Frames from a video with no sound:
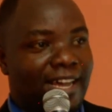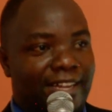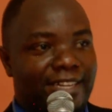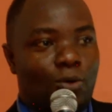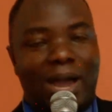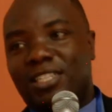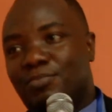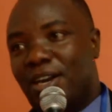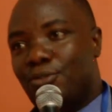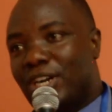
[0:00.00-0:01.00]
The white
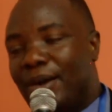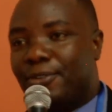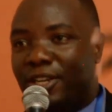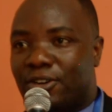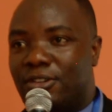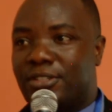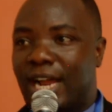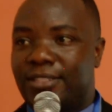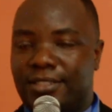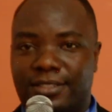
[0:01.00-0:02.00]
man will come for the
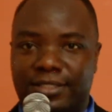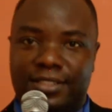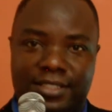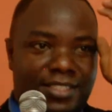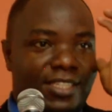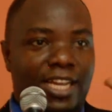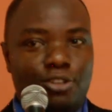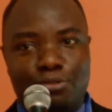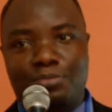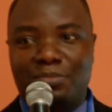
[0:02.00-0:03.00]
contract, then
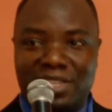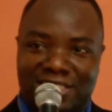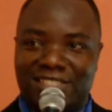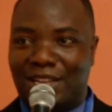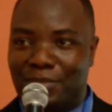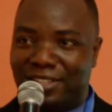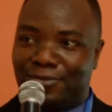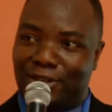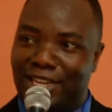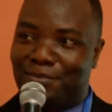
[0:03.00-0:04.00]
you will be mixing cement
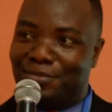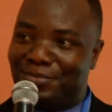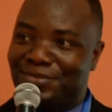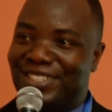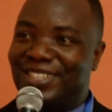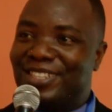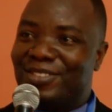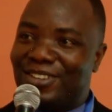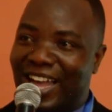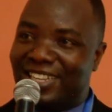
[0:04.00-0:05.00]
for them,
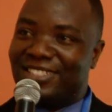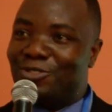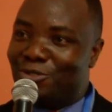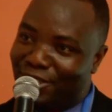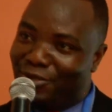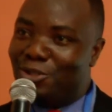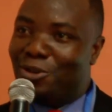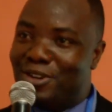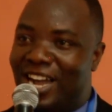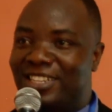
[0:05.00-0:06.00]
even though
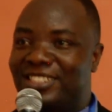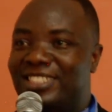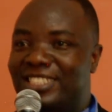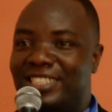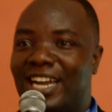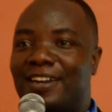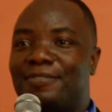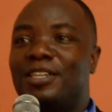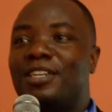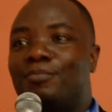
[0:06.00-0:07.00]
you are an engineer.
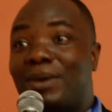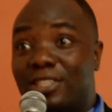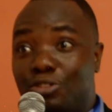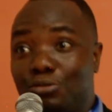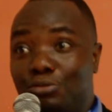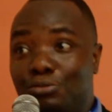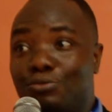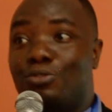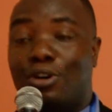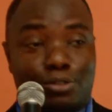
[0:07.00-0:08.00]
But you
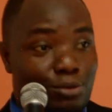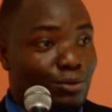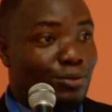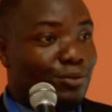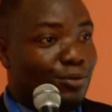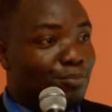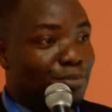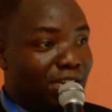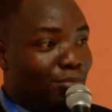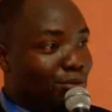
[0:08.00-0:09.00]
will also be
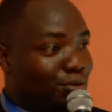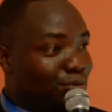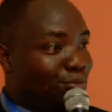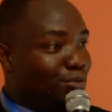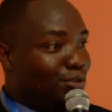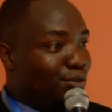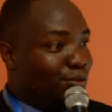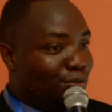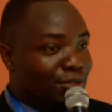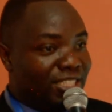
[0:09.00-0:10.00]
able to
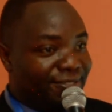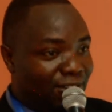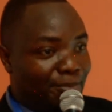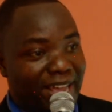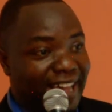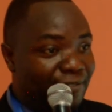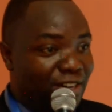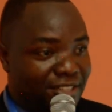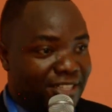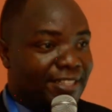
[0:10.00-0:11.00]
develop
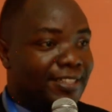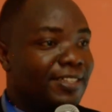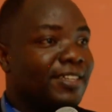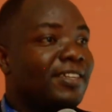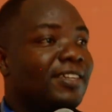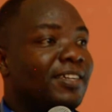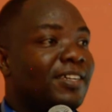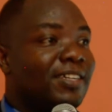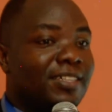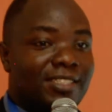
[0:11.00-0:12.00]
everything,
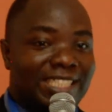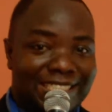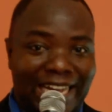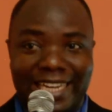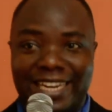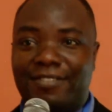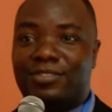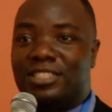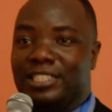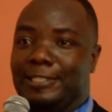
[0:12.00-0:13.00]
design
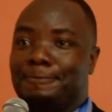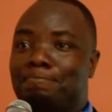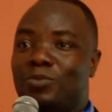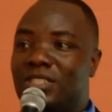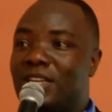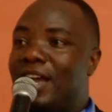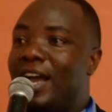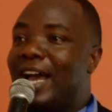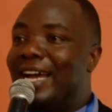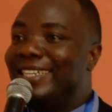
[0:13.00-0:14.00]
everything,
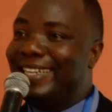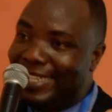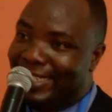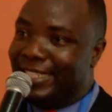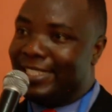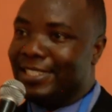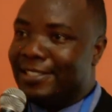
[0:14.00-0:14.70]
and lead it.